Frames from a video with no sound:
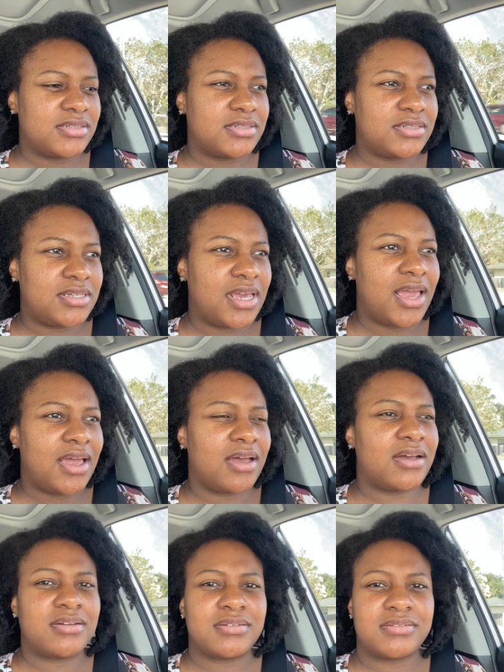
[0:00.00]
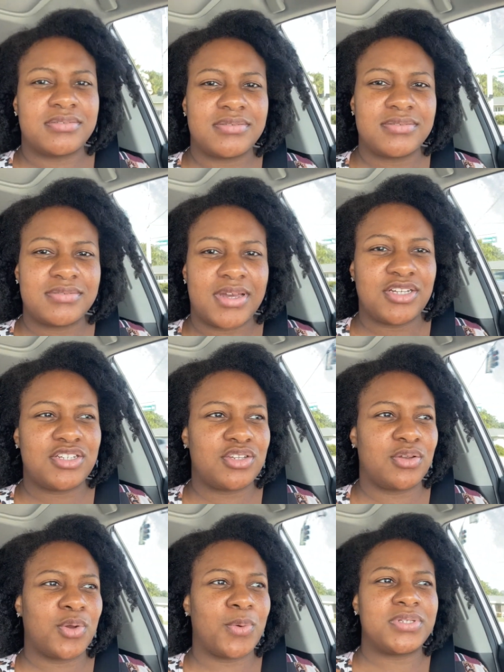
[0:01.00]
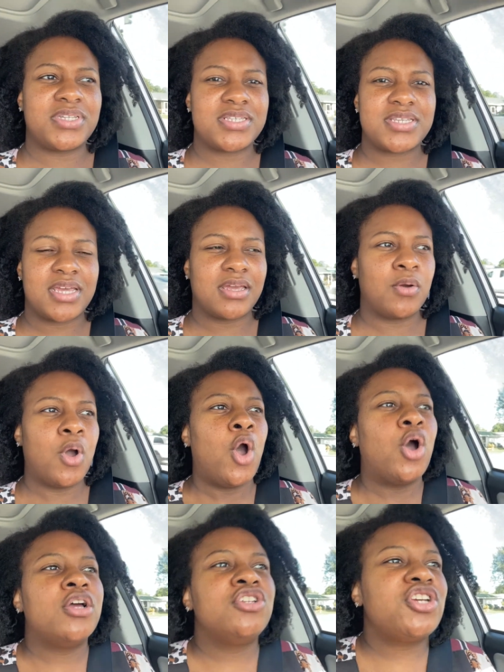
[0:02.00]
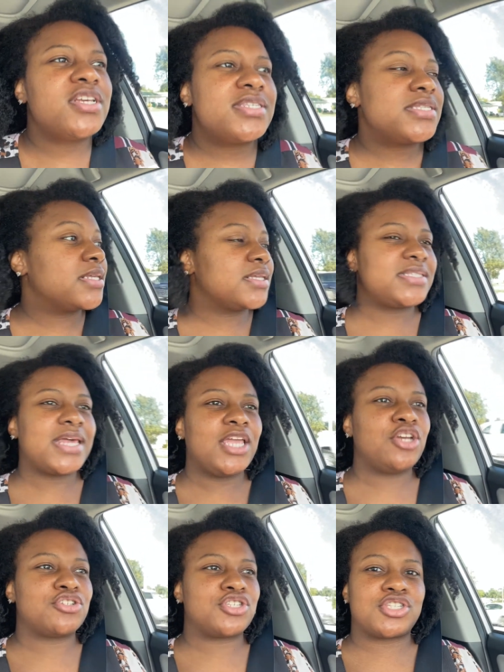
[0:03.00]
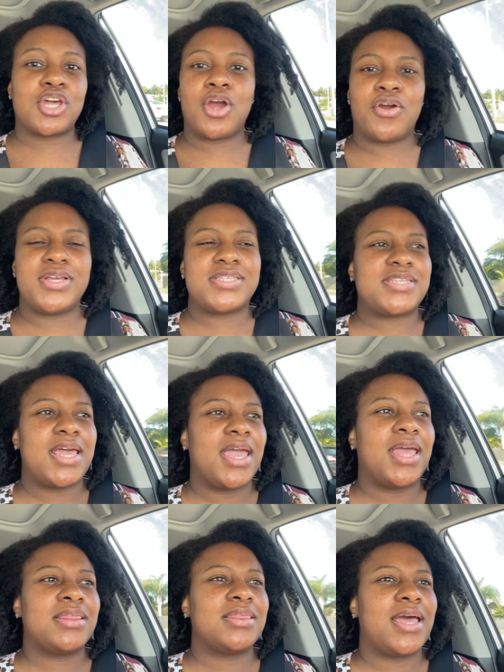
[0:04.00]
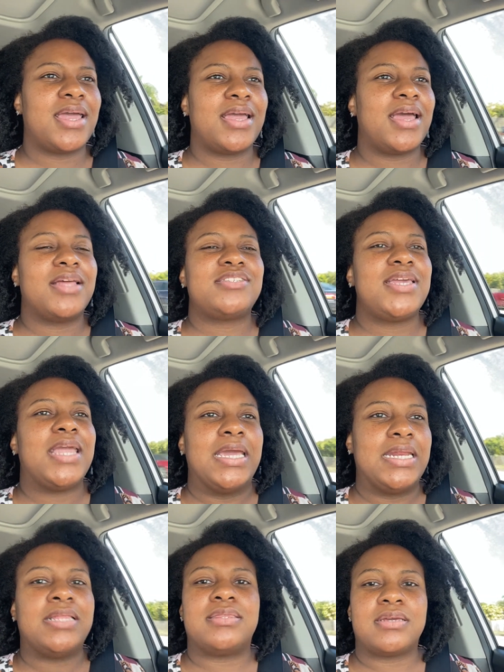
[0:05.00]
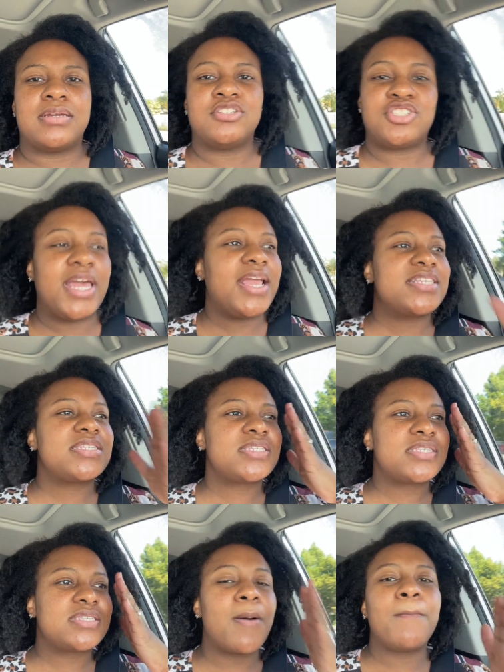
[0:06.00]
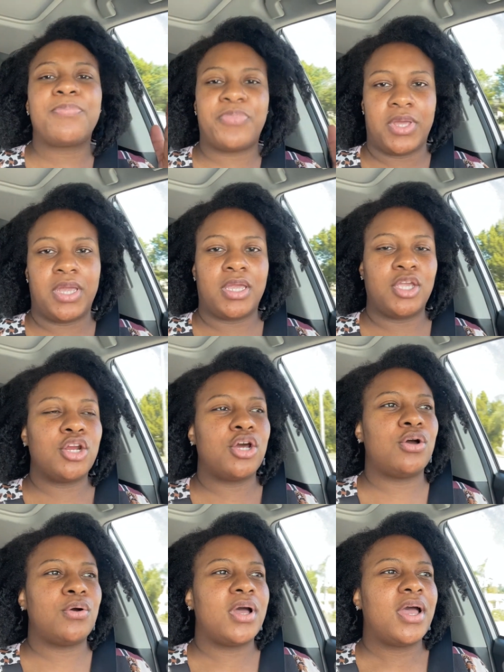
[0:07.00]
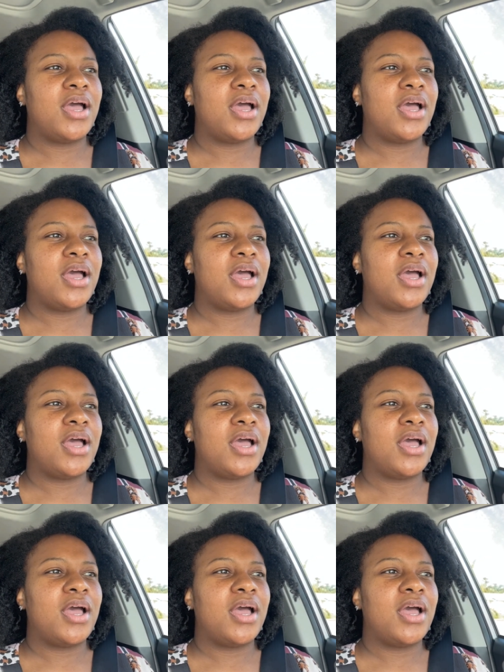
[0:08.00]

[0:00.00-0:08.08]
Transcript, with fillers: Yeah, I just don't know what to say. Just say you're sorry. Say, like, say anything. Say something, you know?